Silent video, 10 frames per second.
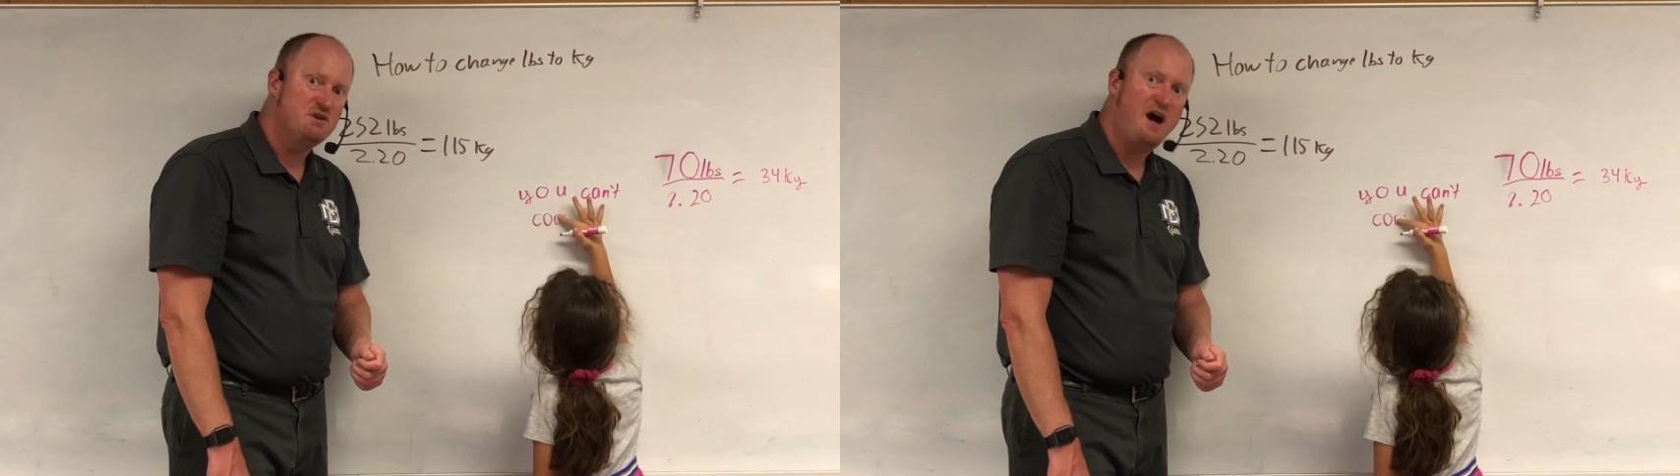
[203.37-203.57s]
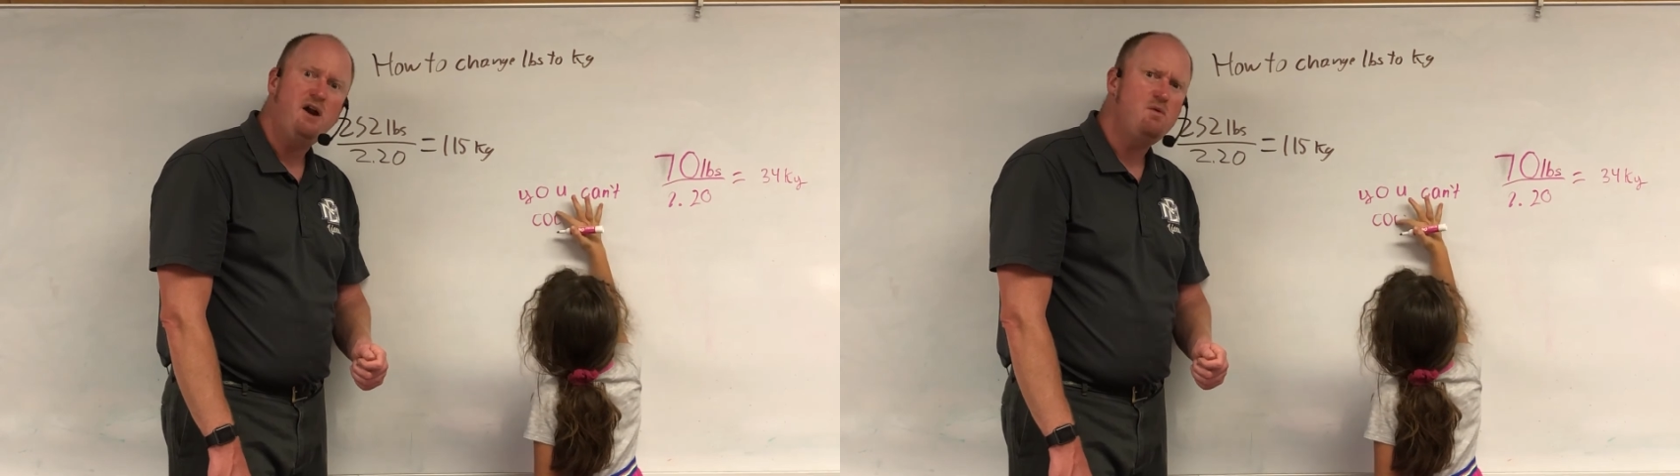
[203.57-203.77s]

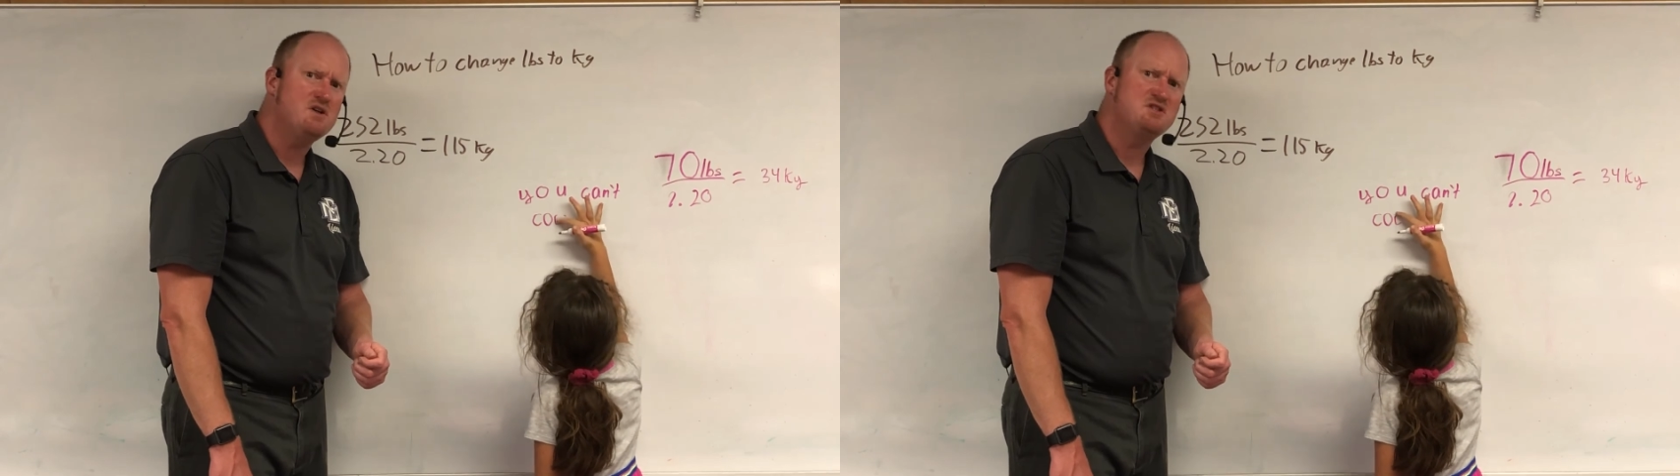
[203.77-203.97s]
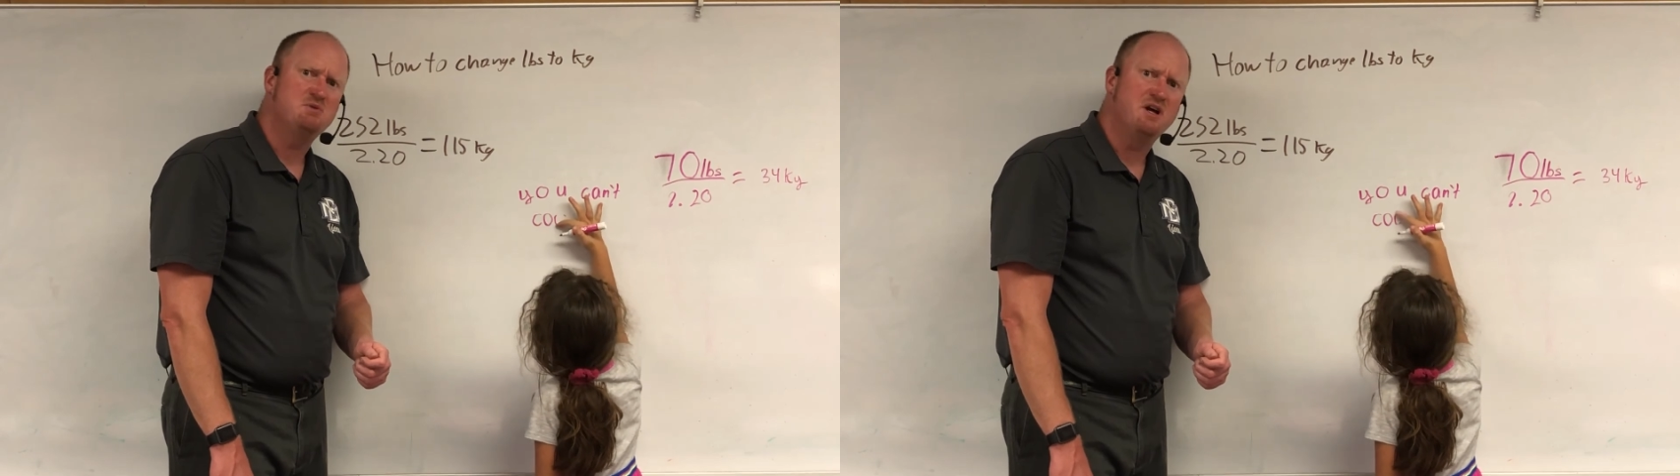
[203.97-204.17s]
I don't want
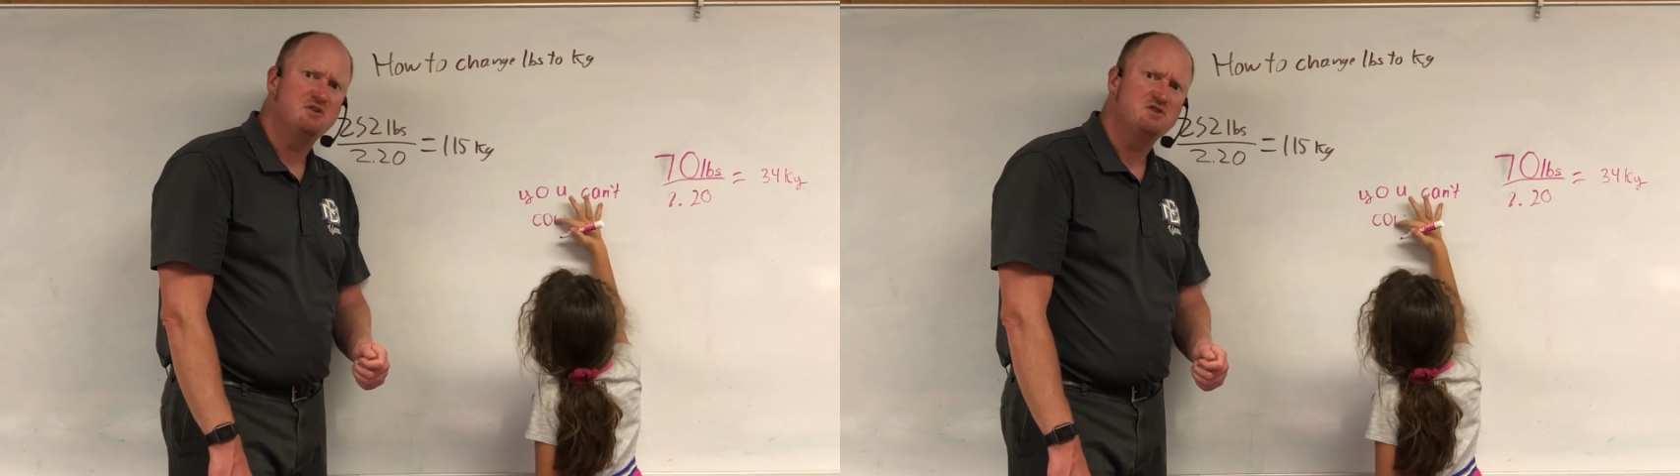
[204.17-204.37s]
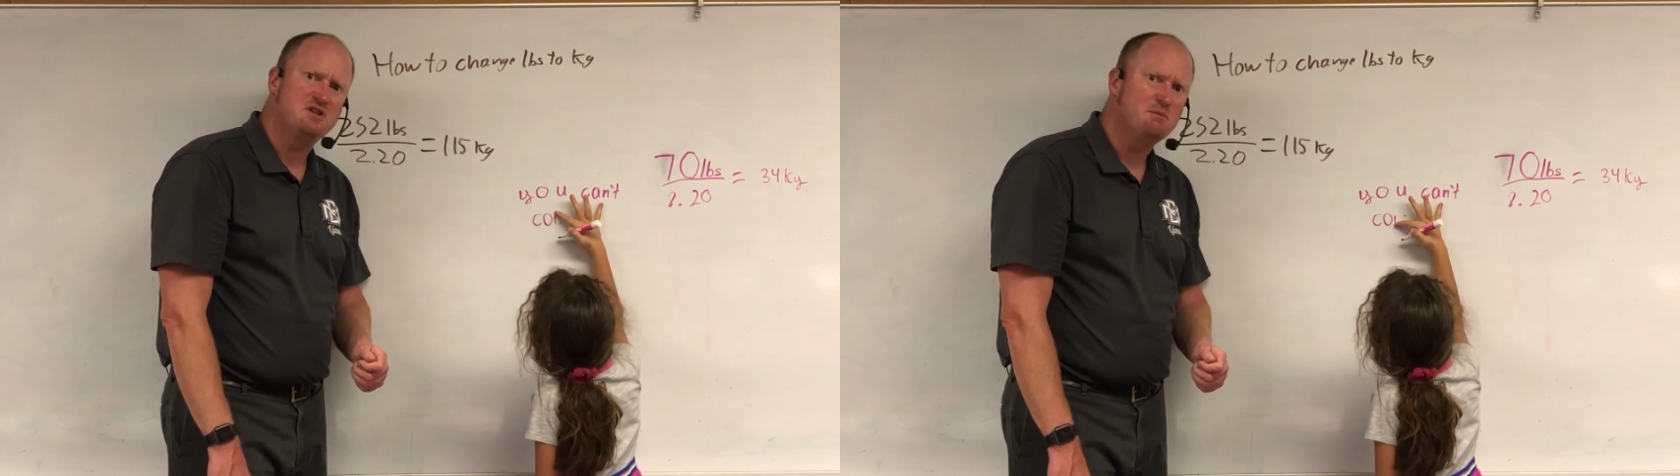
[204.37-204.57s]
someone
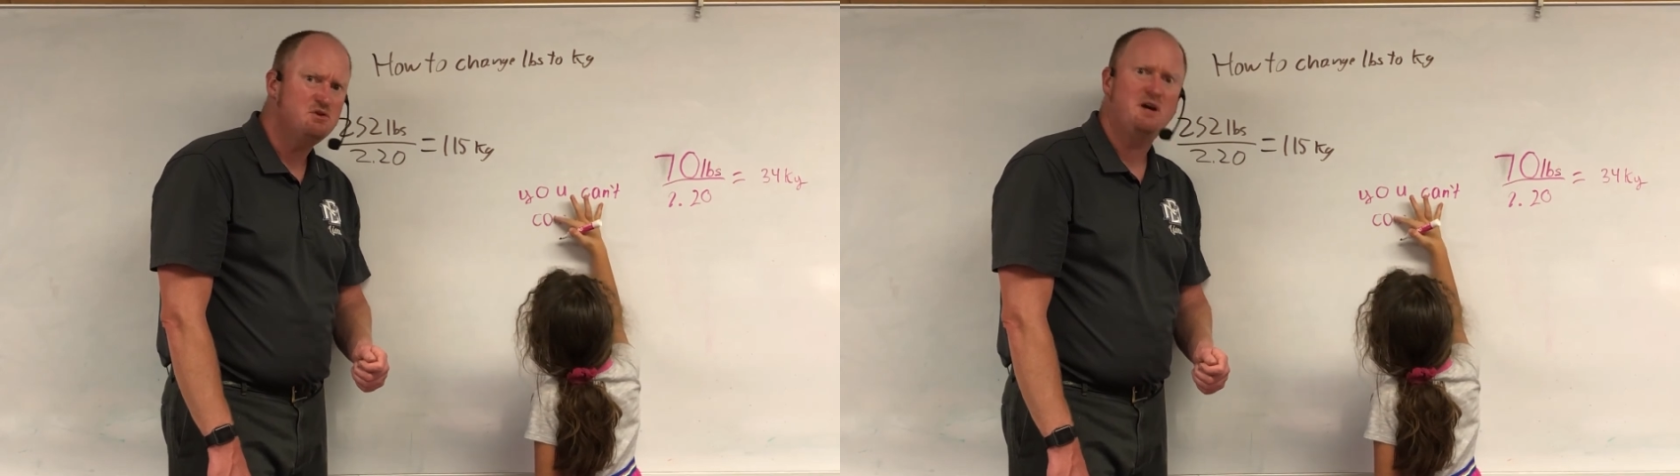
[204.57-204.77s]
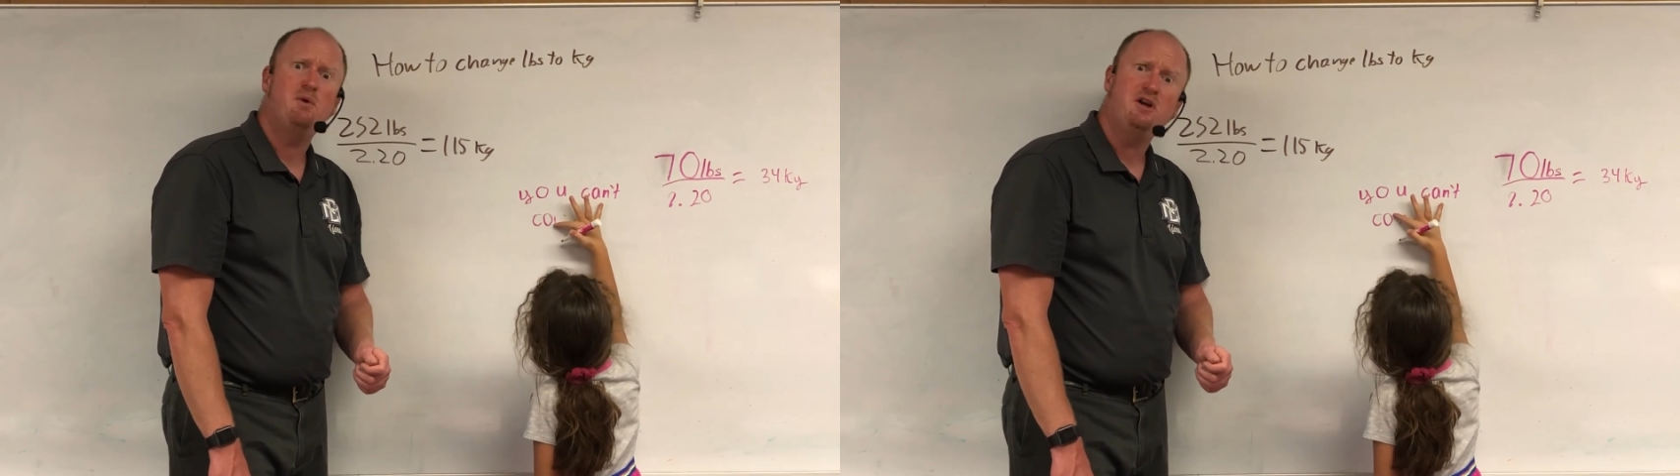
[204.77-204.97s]
else's numbers.
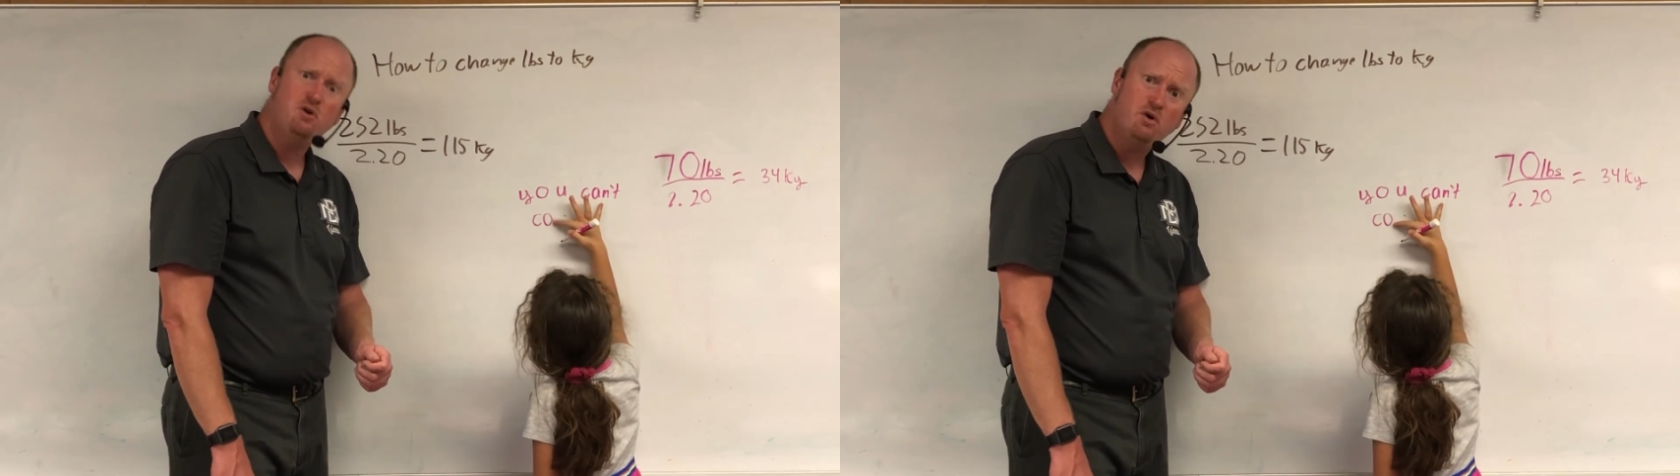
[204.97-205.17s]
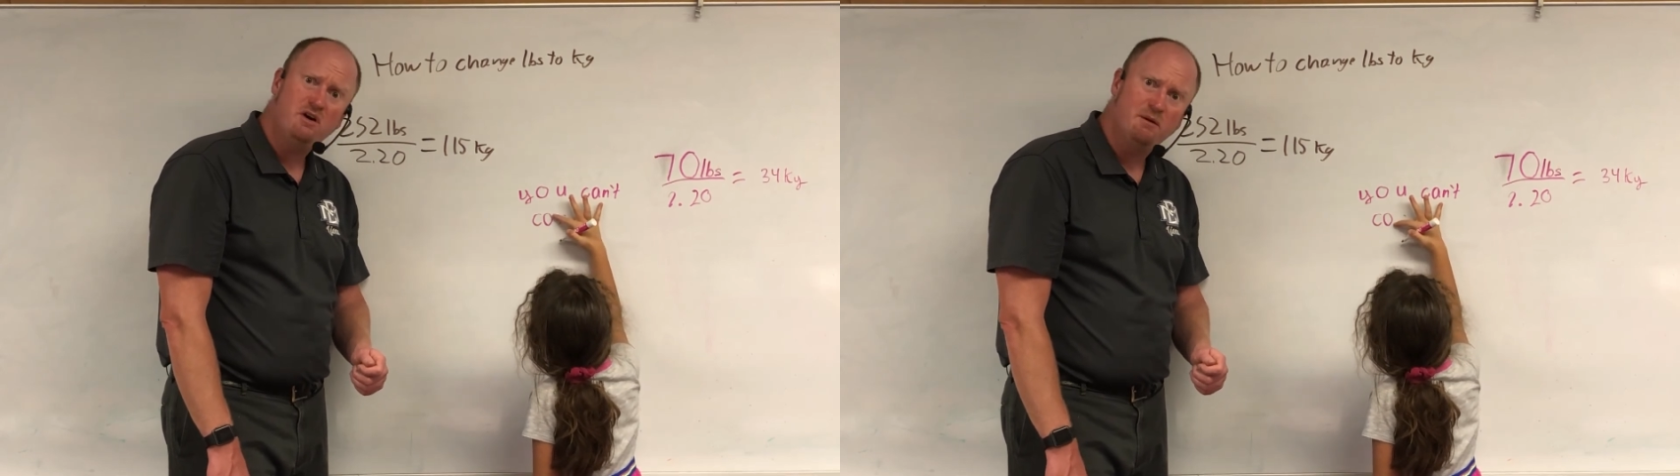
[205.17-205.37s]
I want
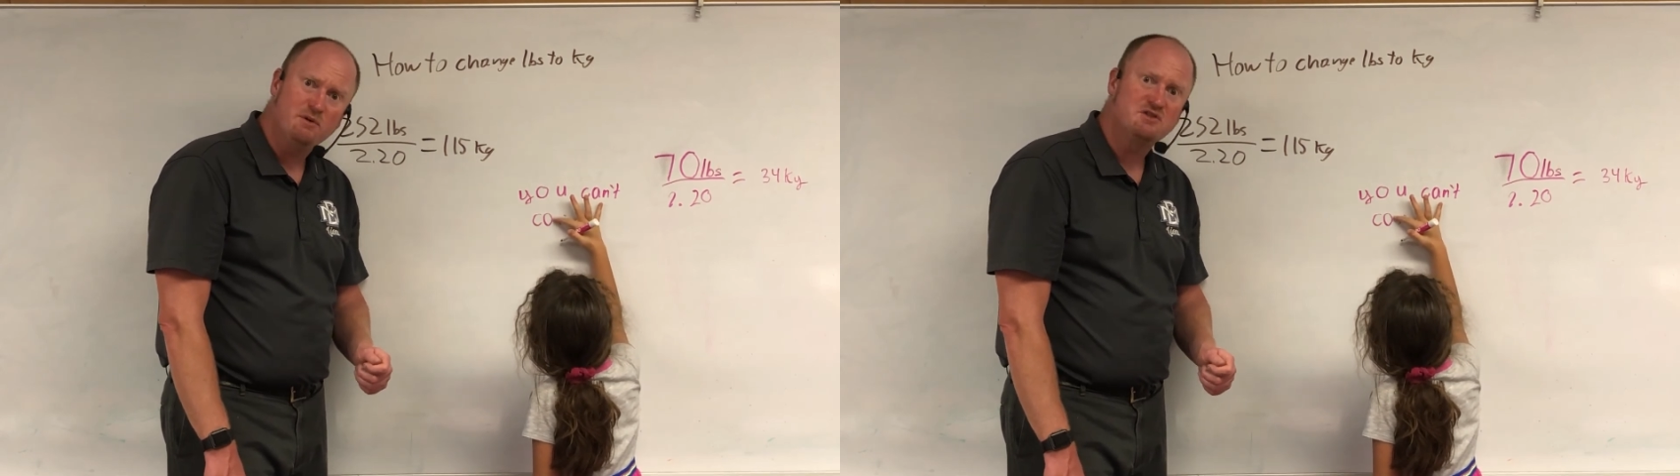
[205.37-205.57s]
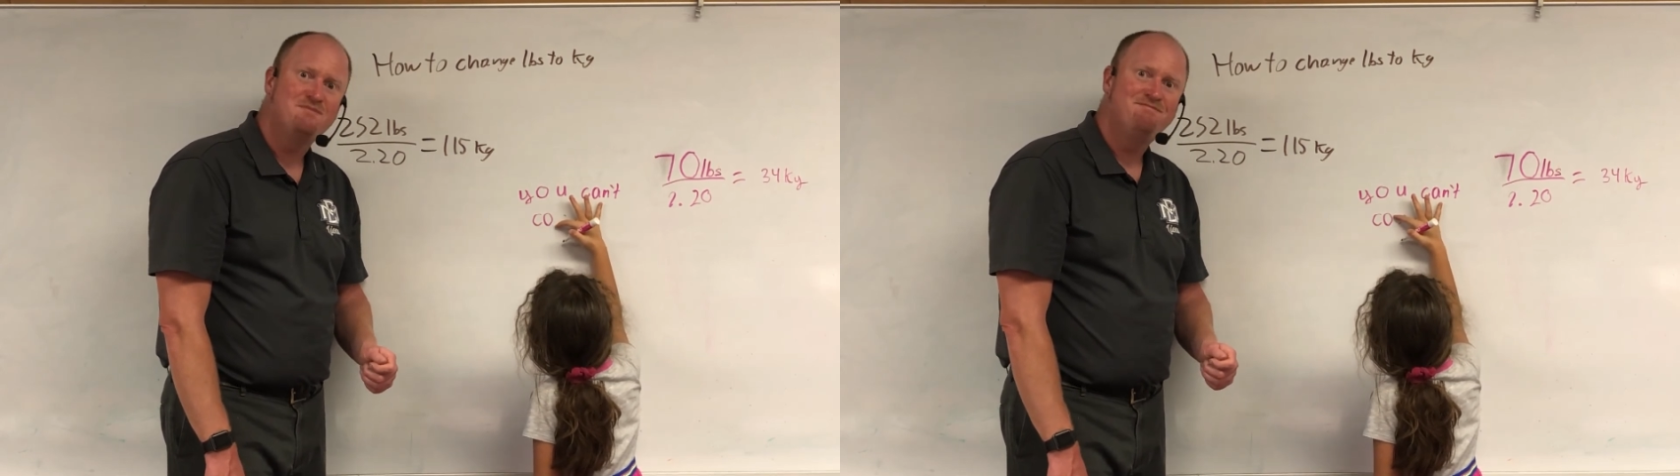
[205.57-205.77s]
your numbers.